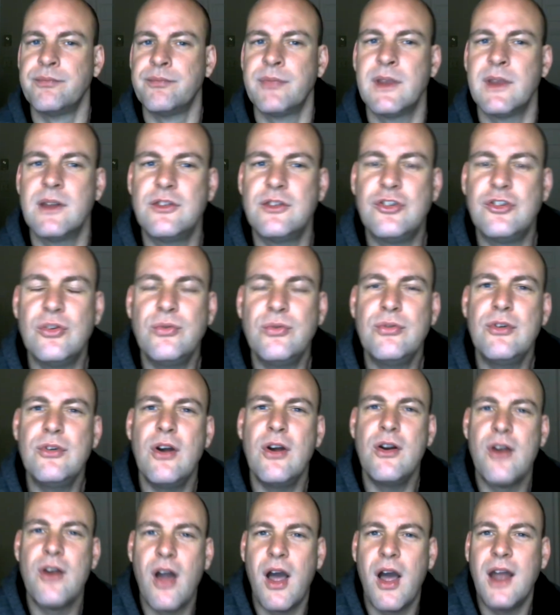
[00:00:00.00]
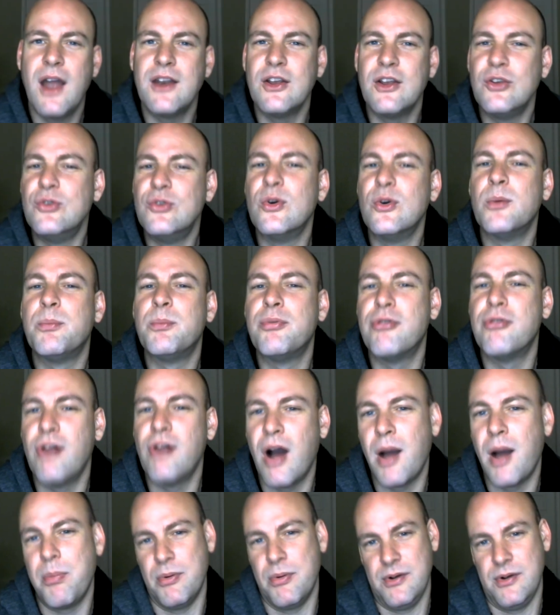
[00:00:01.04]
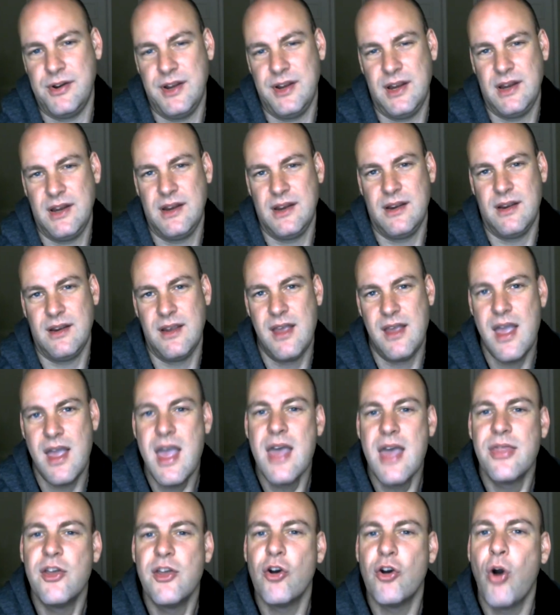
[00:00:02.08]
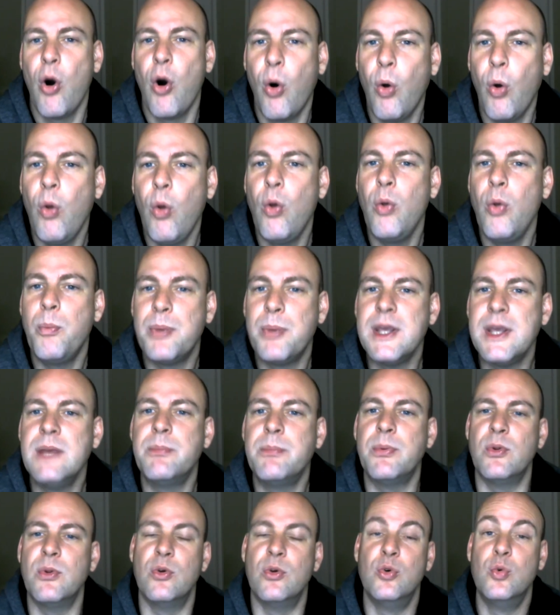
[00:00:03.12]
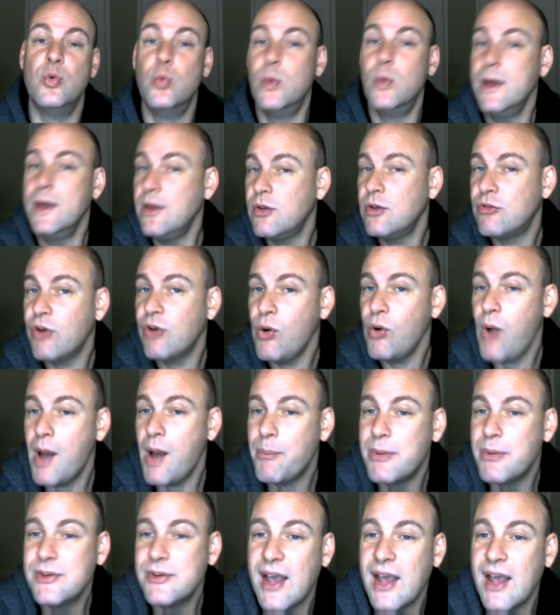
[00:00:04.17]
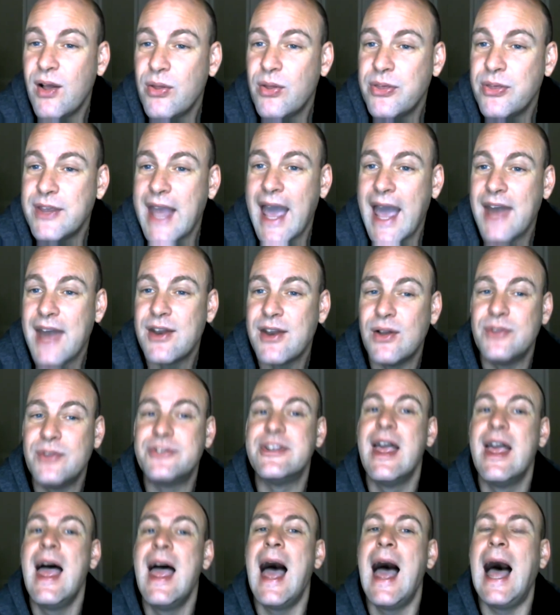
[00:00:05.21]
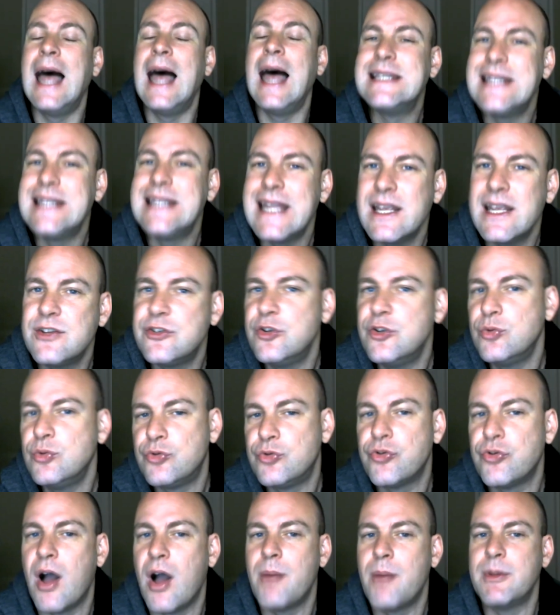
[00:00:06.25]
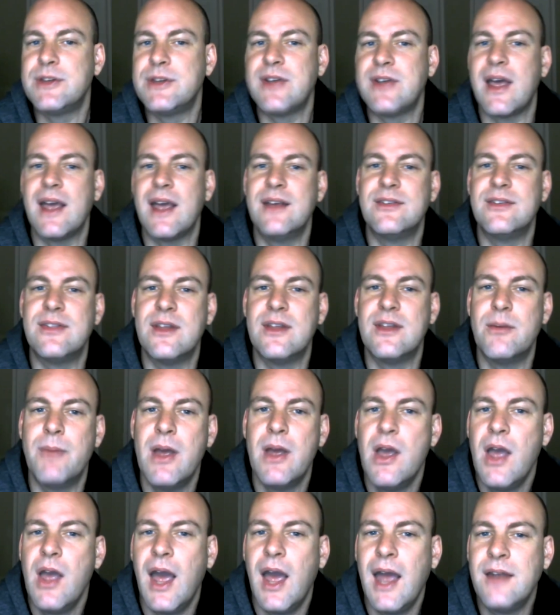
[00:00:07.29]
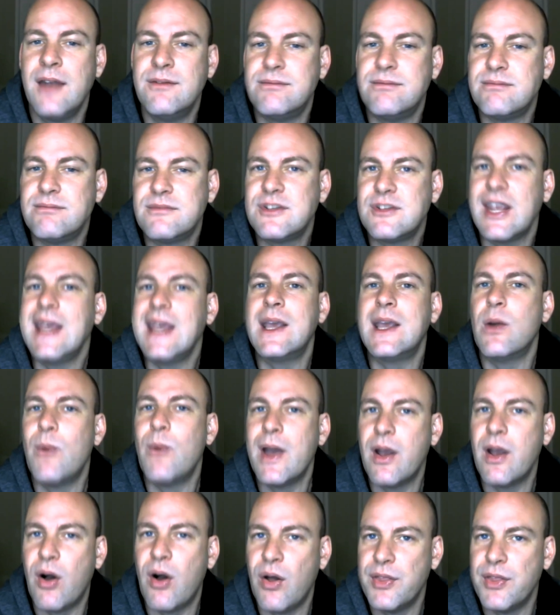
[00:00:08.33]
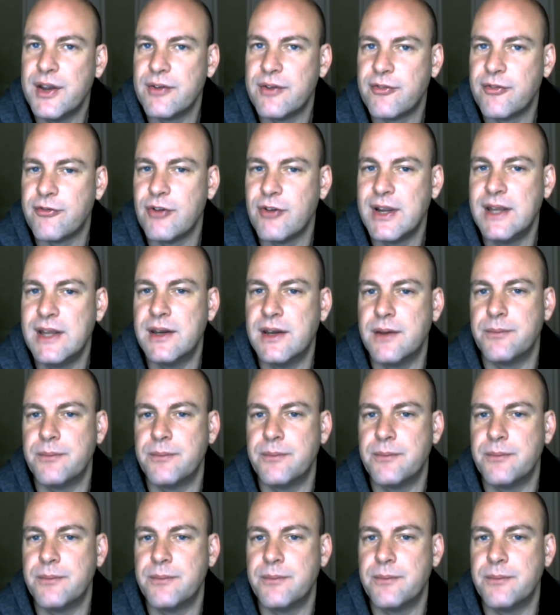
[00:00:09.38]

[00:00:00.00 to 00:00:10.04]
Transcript: Children are not your property. They're whole people who will grow up as healthy adults unless you traumatize them and take away all their freedom.